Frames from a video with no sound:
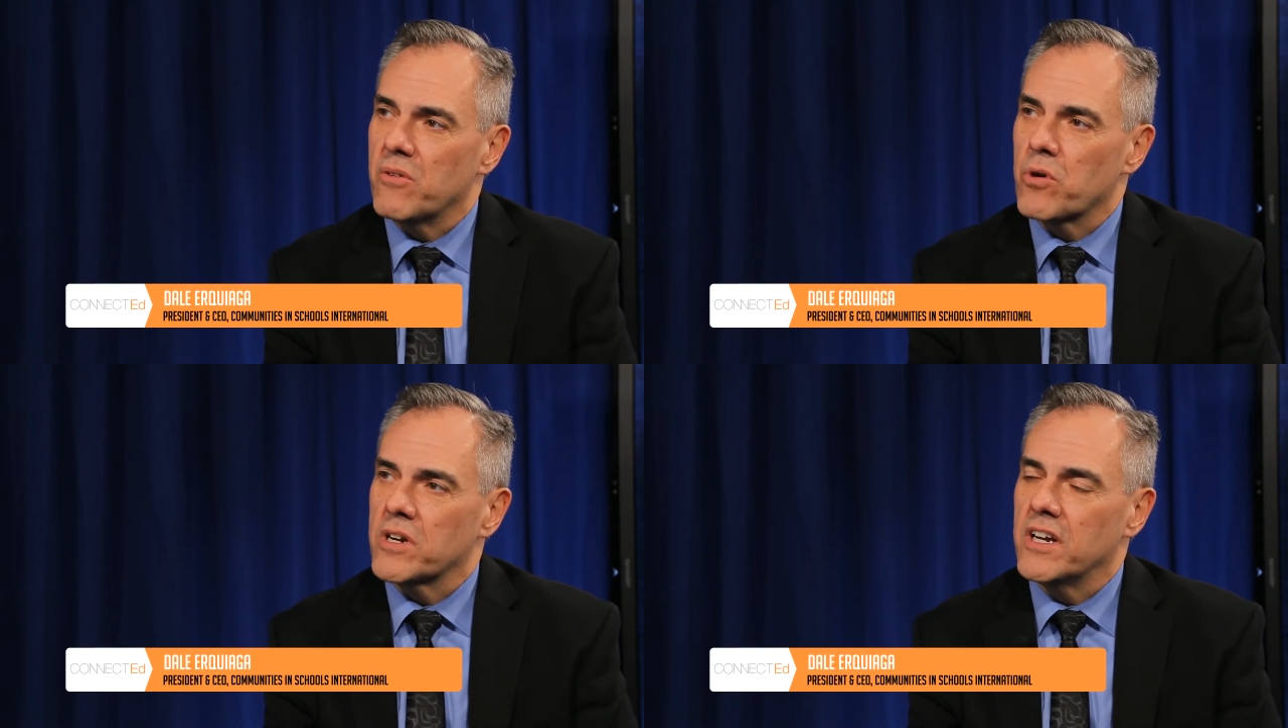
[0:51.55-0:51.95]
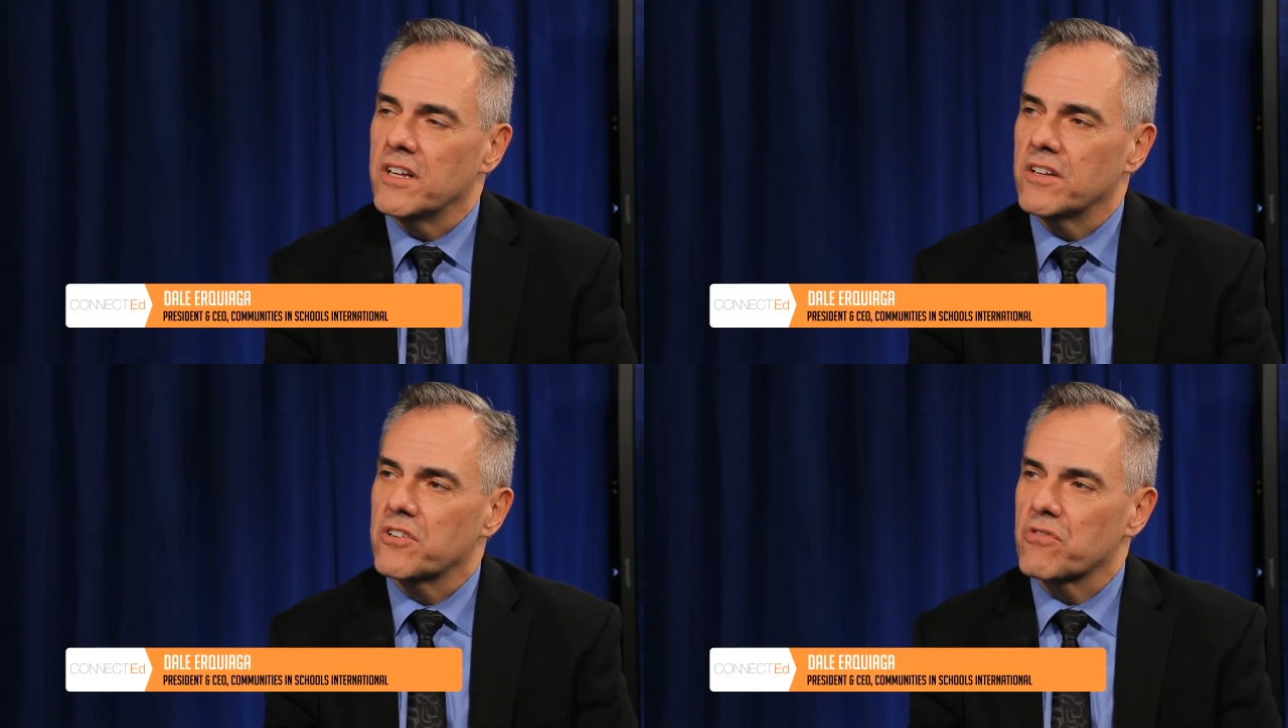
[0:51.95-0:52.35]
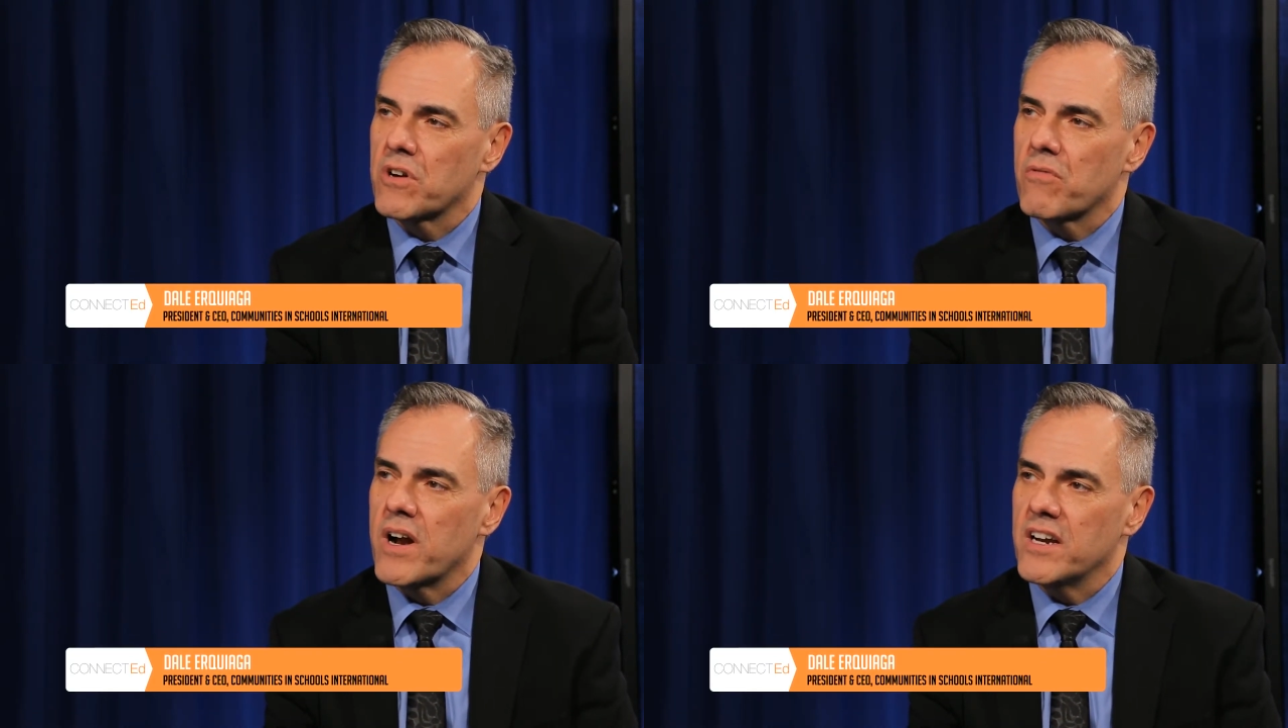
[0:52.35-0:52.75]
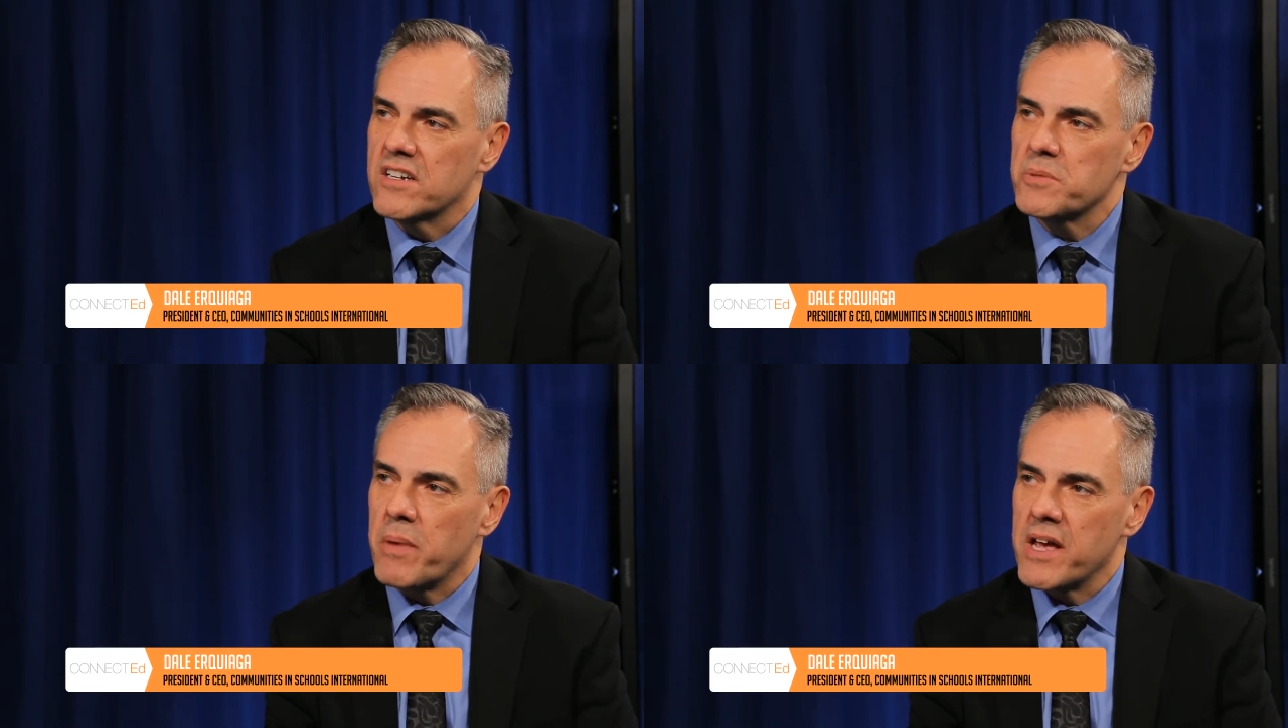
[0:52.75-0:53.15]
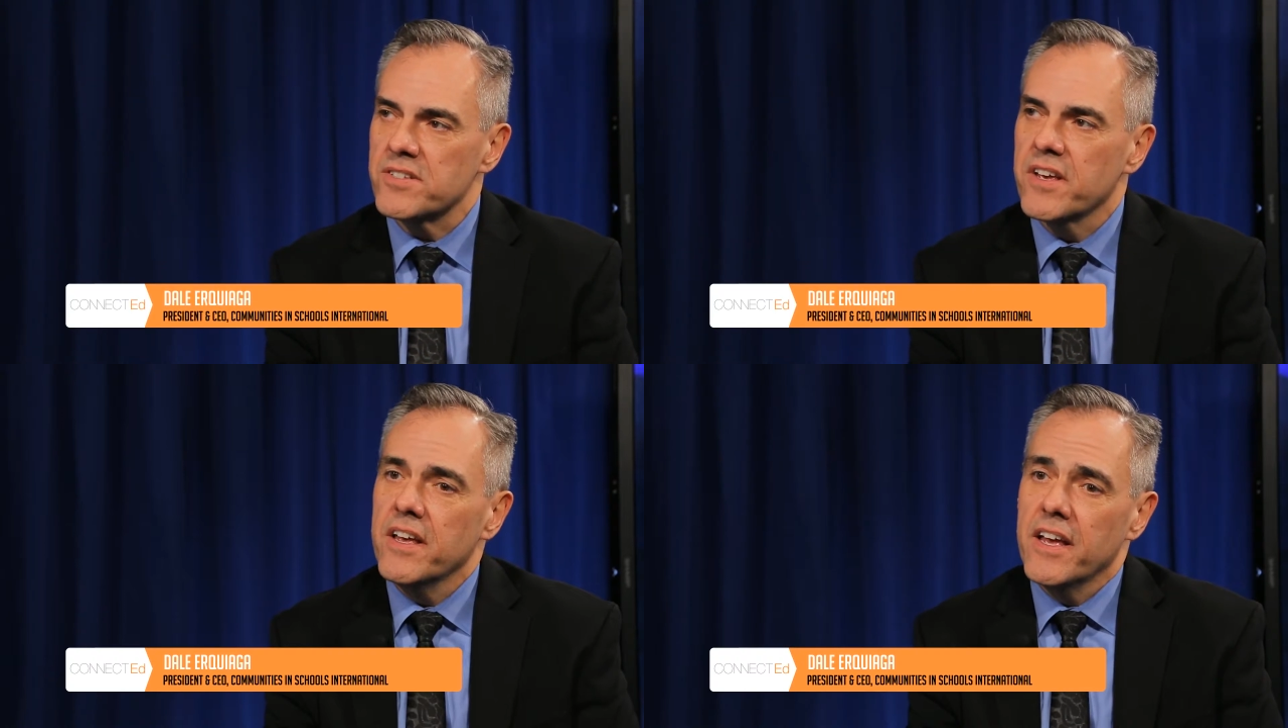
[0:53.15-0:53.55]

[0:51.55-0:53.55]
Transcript: working in the career readiness space.